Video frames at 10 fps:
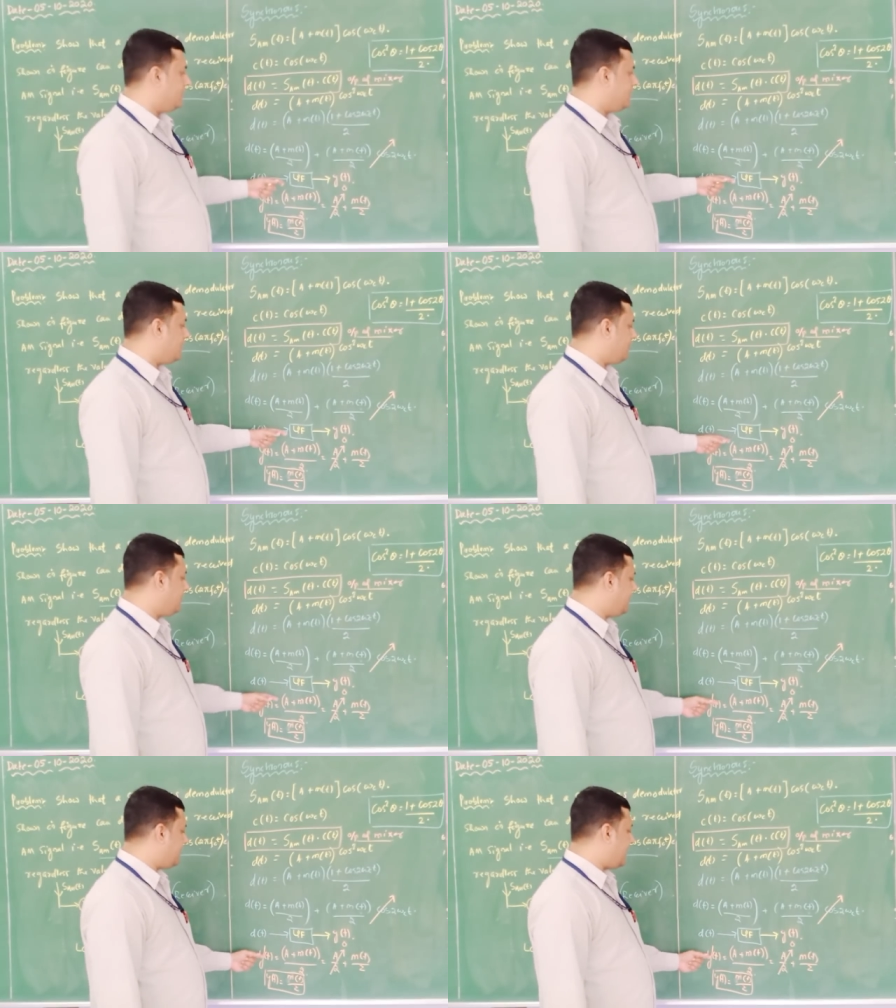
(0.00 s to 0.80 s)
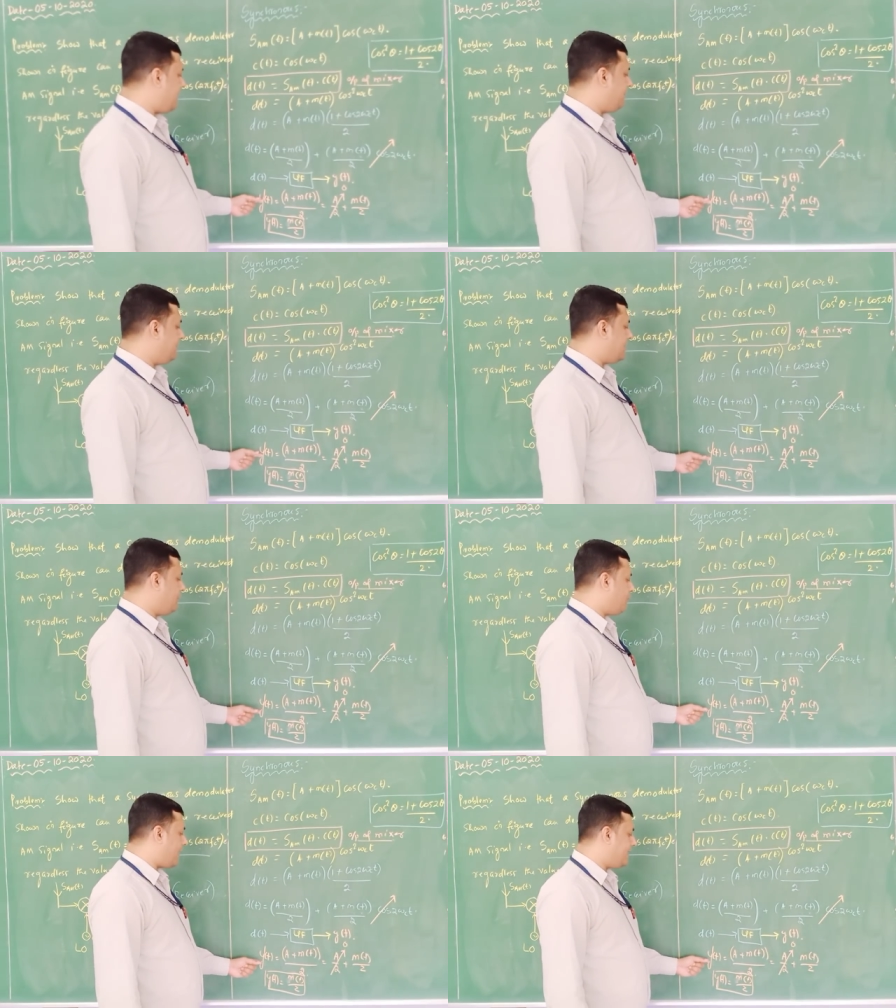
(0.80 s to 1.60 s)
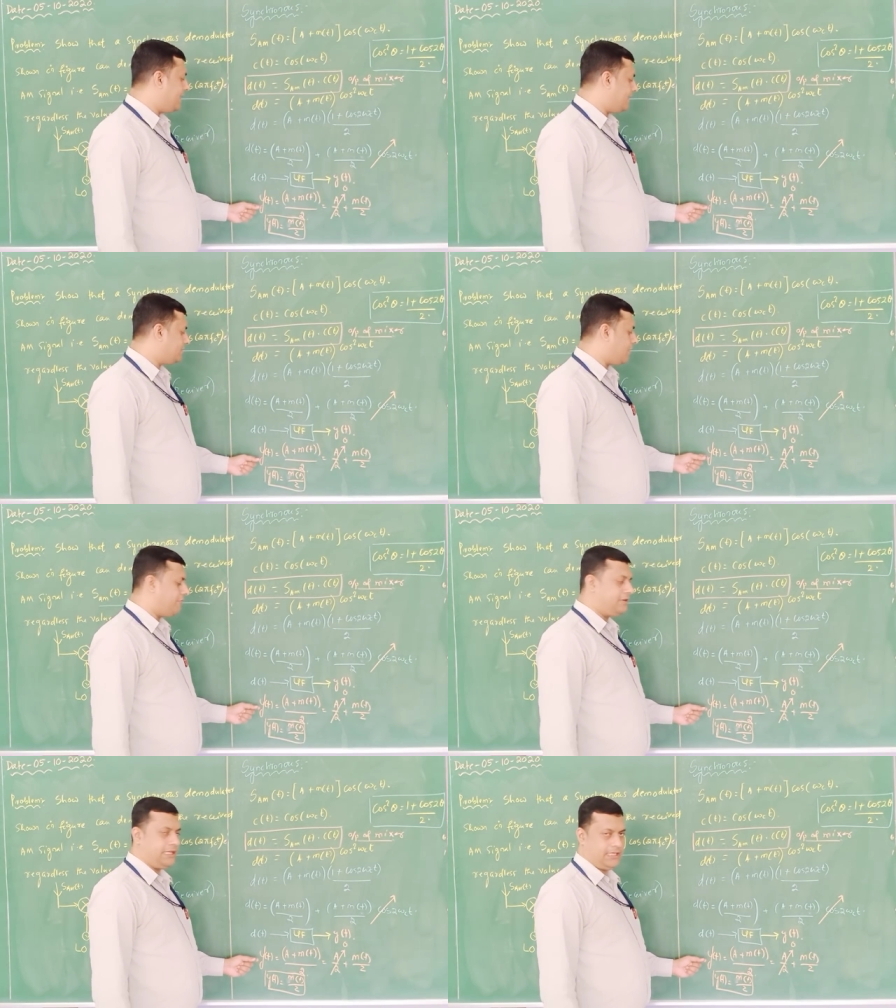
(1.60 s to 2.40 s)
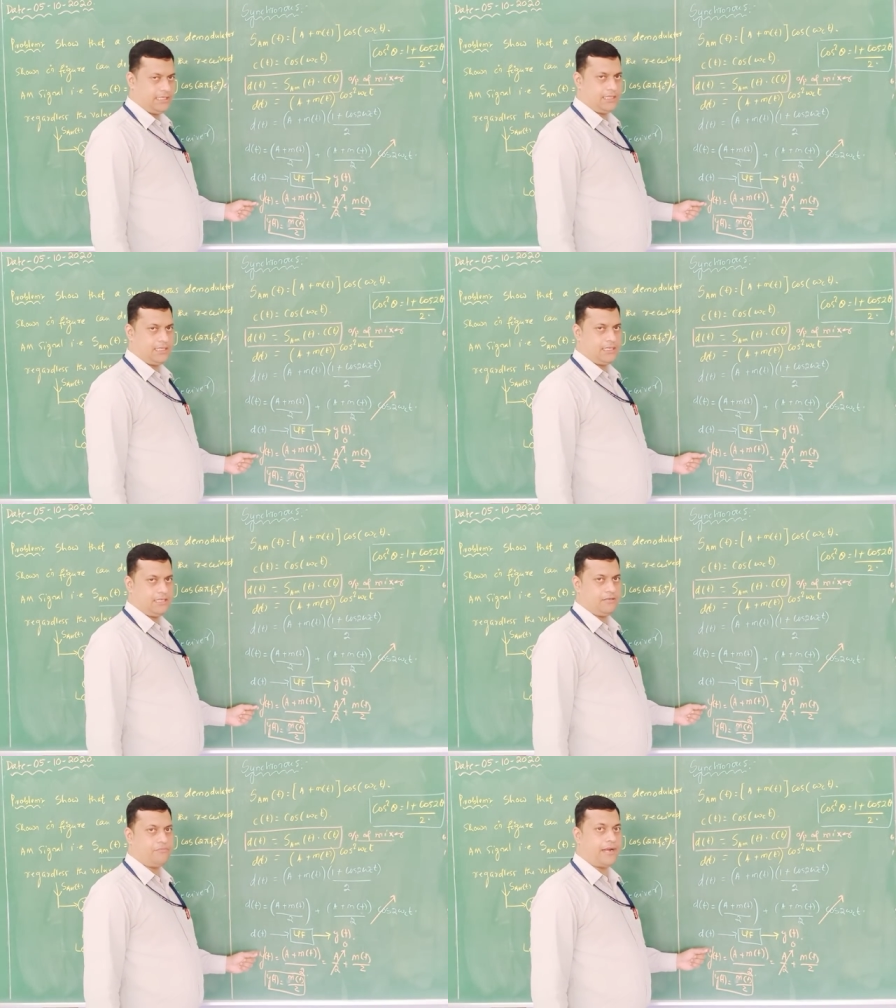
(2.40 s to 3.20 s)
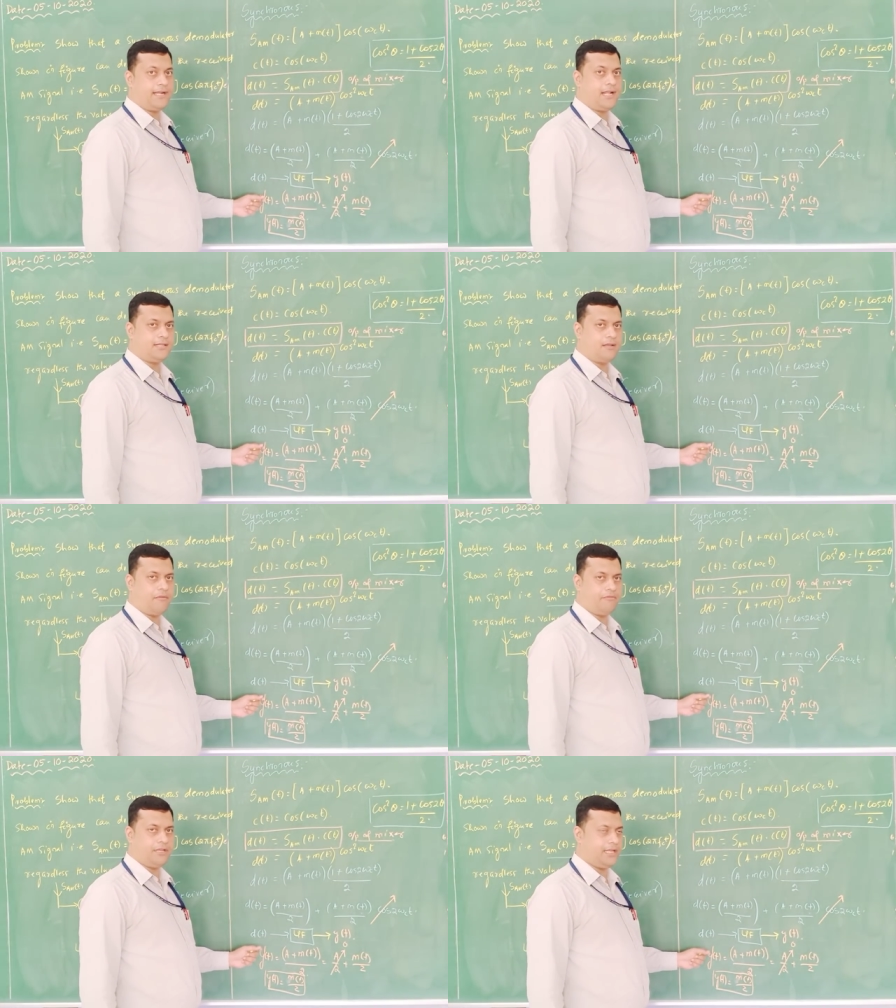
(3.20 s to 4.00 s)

Now here I have written y dash of t. Y dash of t